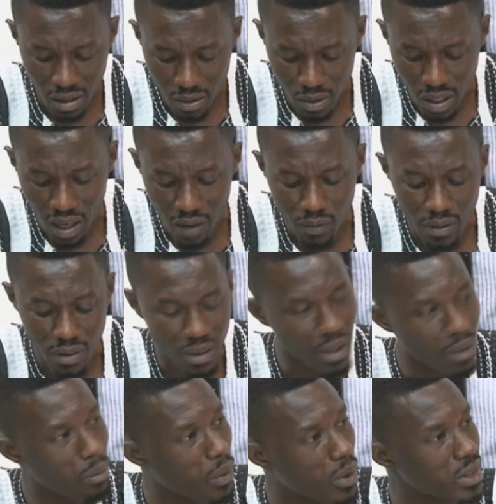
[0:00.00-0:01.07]
You have
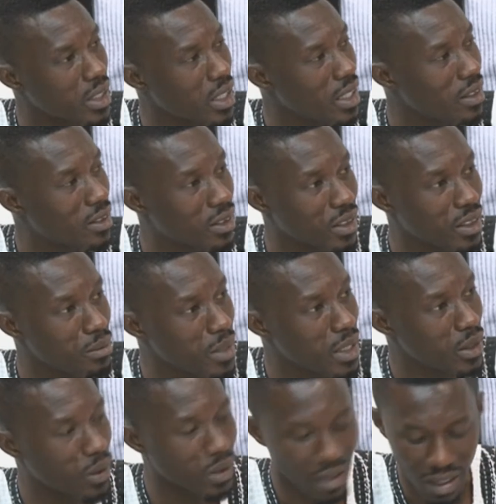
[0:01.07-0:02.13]
3.83
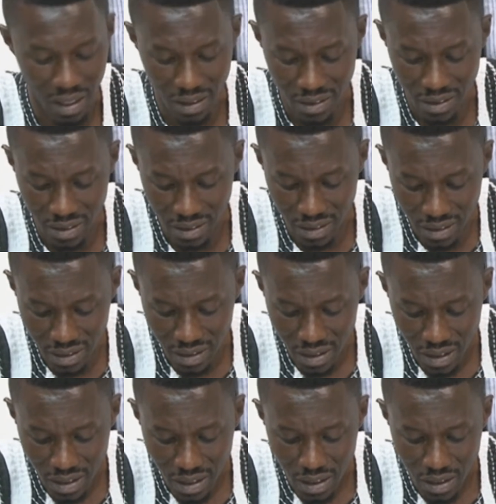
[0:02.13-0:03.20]
million Ghana cedis.
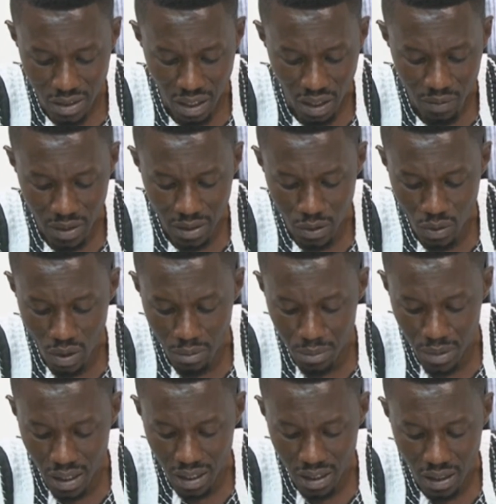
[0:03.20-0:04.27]
You have the
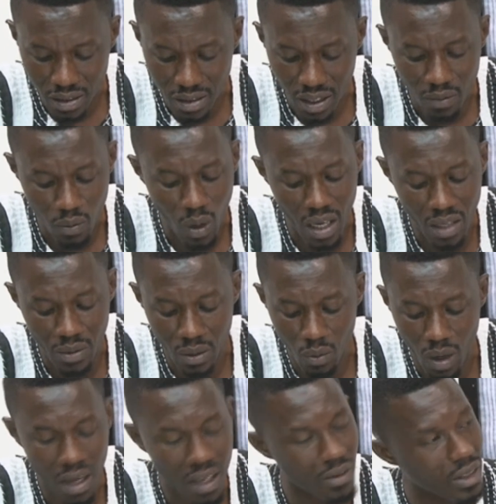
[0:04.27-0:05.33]
UNB account, you have
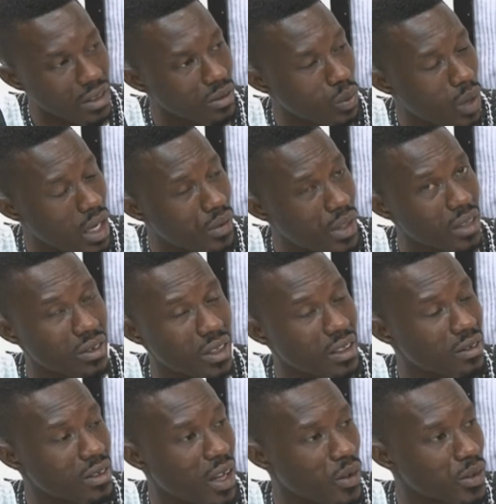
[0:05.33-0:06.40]

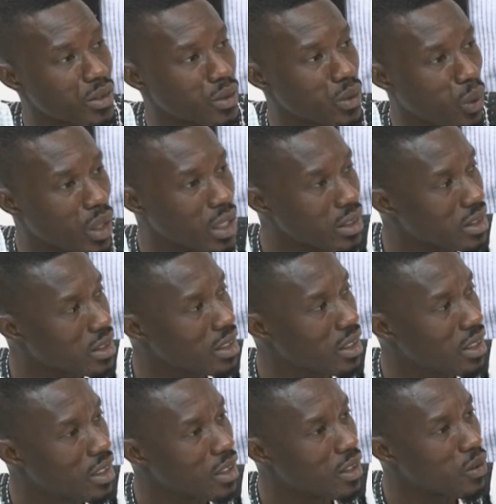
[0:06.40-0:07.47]
$110,000,
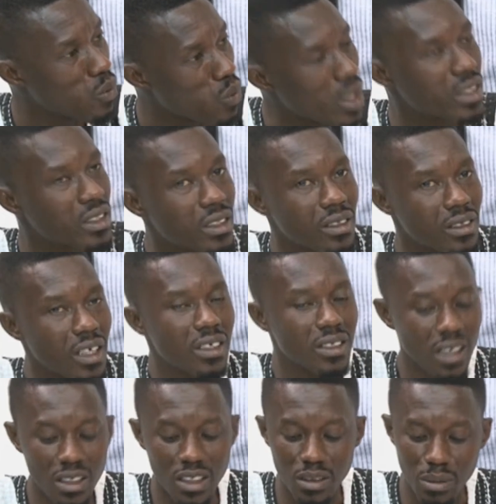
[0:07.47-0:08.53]
which
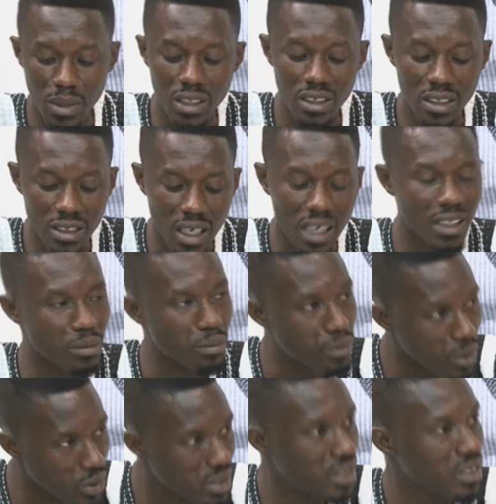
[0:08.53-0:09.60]
turns out to be, these are the
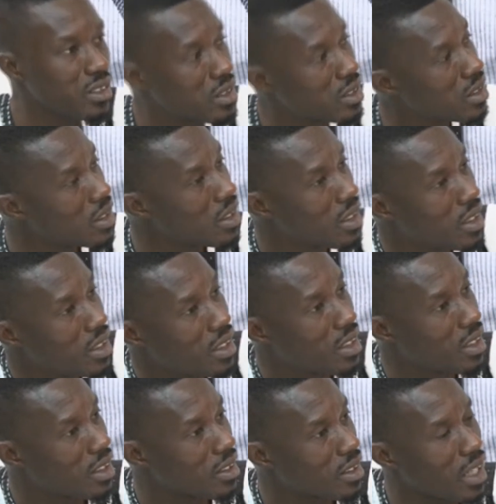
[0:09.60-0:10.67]
proceeds
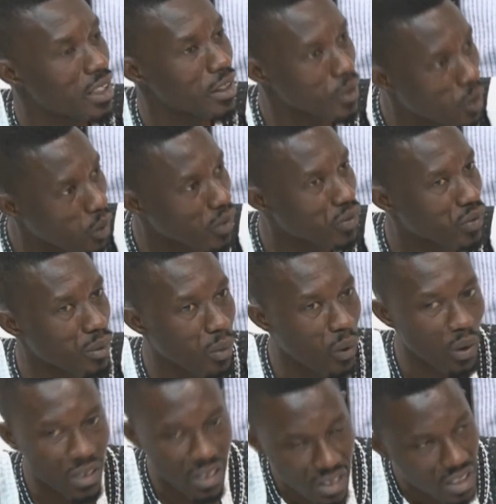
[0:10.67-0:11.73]
that he got from
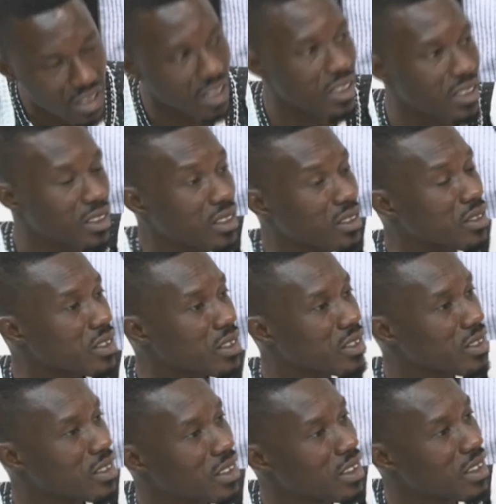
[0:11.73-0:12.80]
all these shady deals.
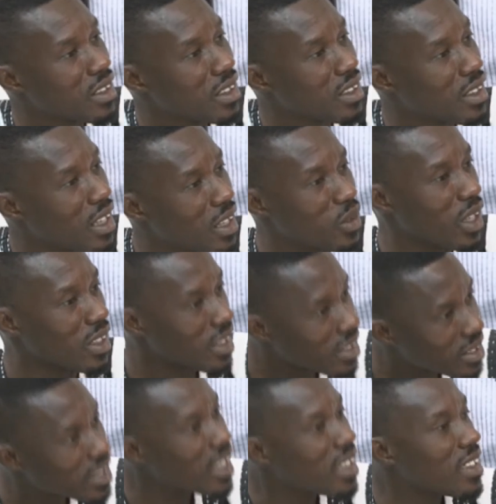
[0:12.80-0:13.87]
And you're
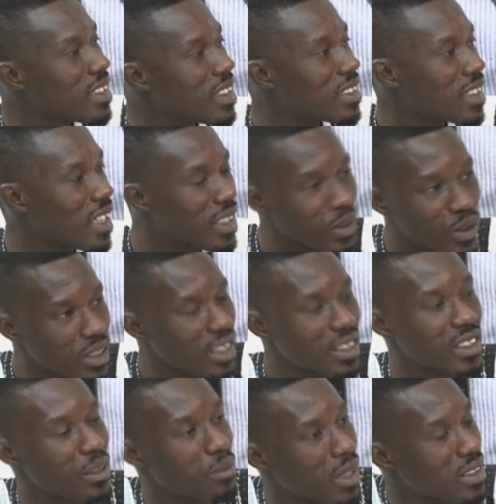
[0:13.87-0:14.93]
just telling us that he should
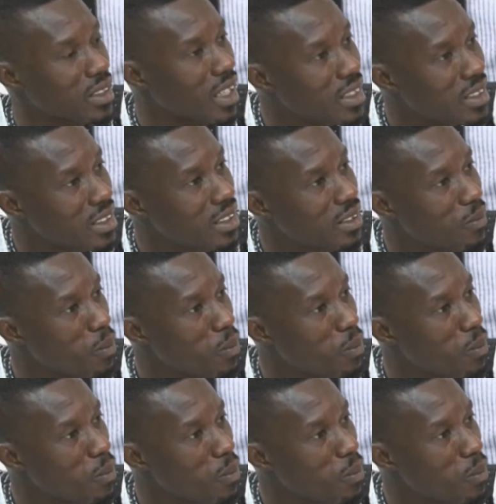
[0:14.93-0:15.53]
just step aside?